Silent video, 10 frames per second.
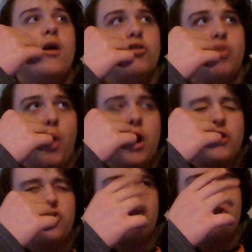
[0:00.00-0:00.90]
to
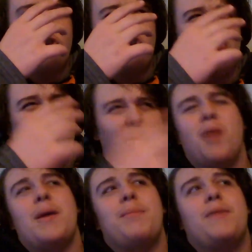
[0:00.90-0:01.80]
watch the
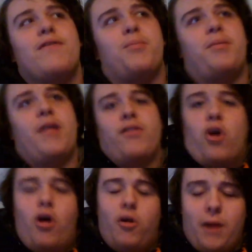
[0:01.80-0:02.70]
Toronto Maple Leafs play the
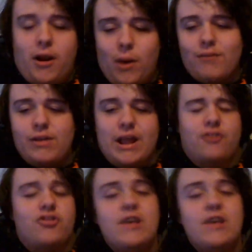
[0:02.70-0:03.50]
Colorado Avalanche.